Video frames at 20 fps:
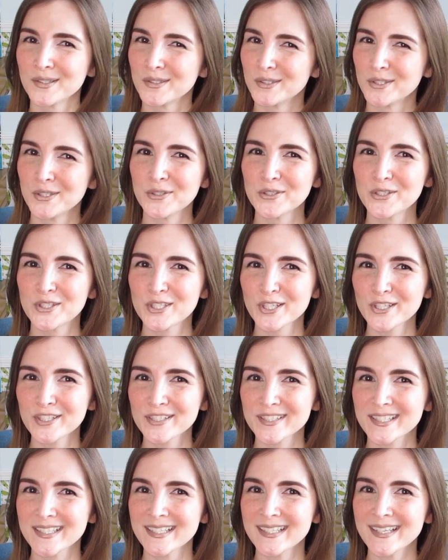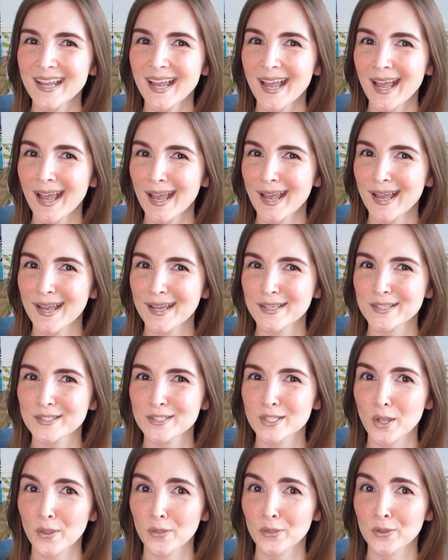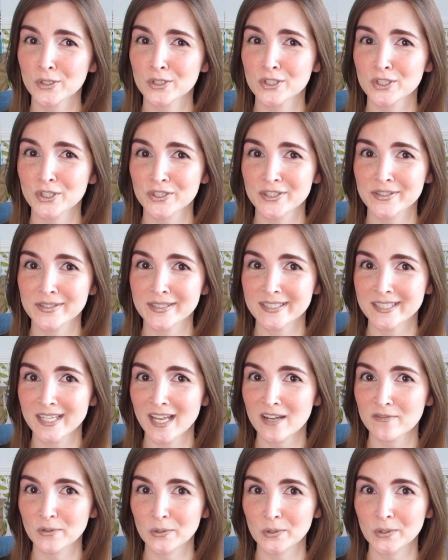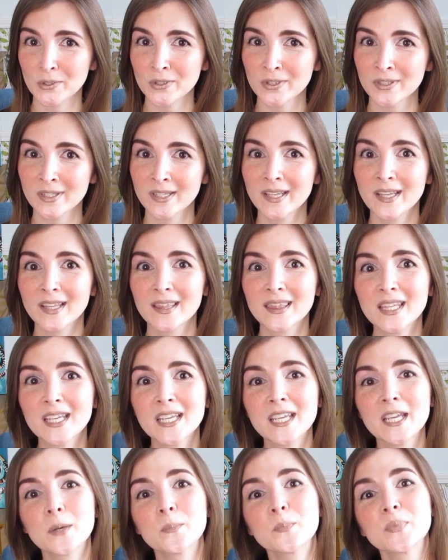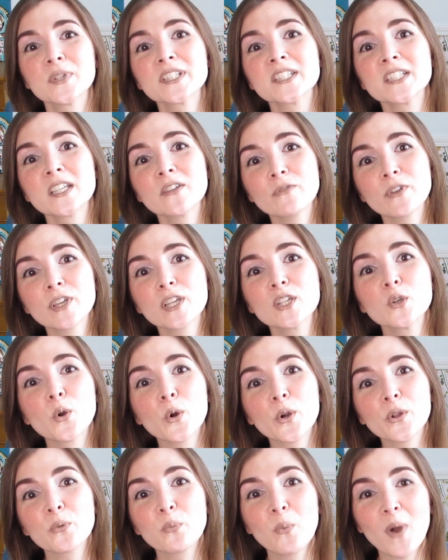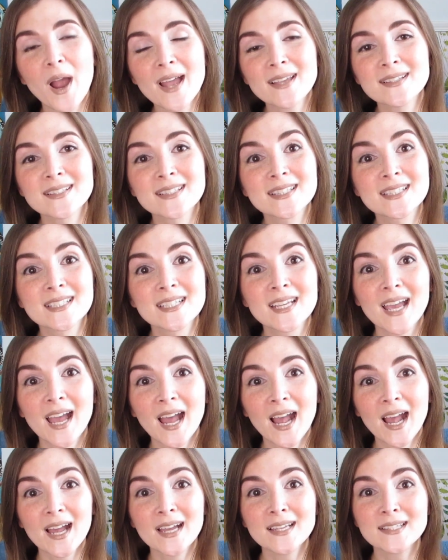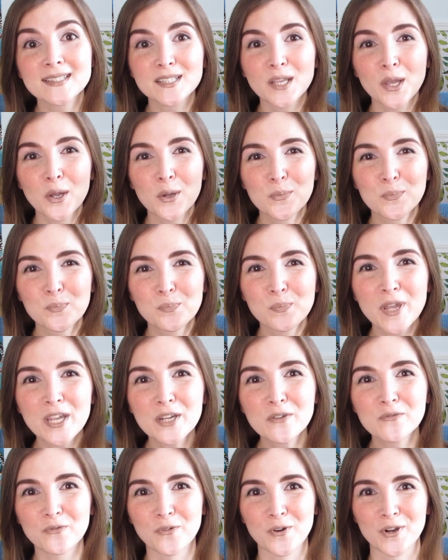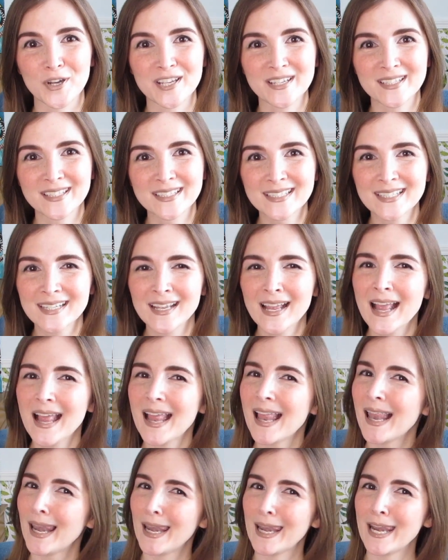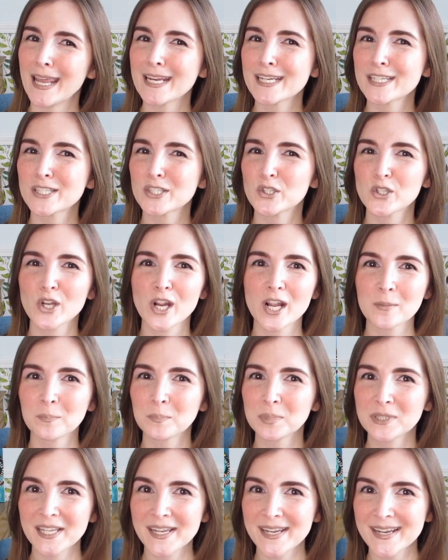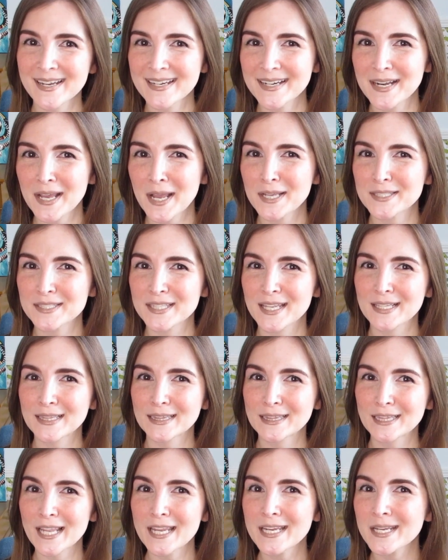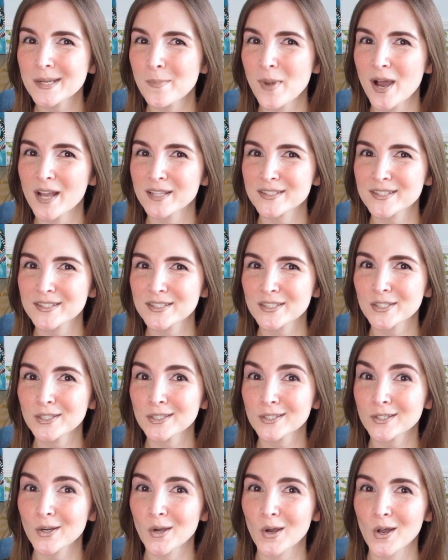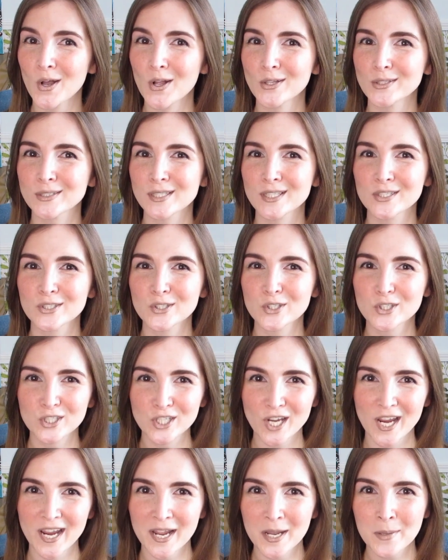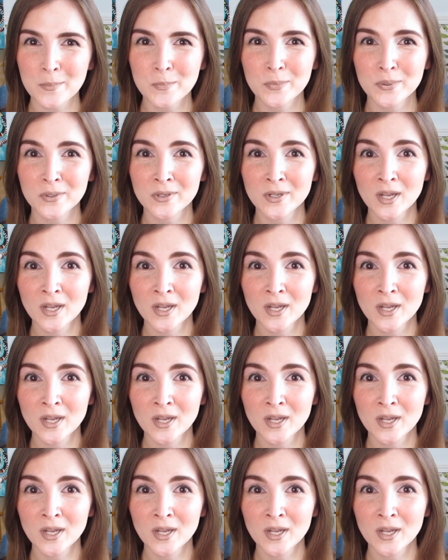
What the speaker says: New Jersey has the Jersey Devil. The Pacific Northwest has Bigfoot. Lake Champlain has a lake monster called Champ.